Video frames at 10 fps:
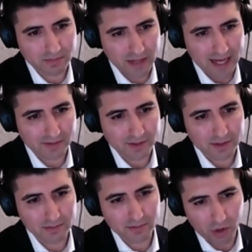have
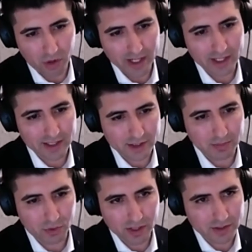some marketing to
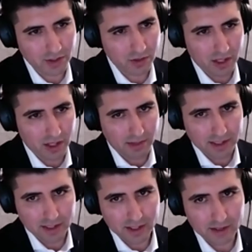support it. So
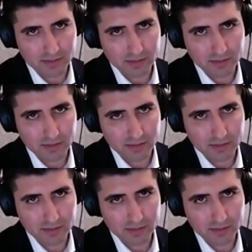basically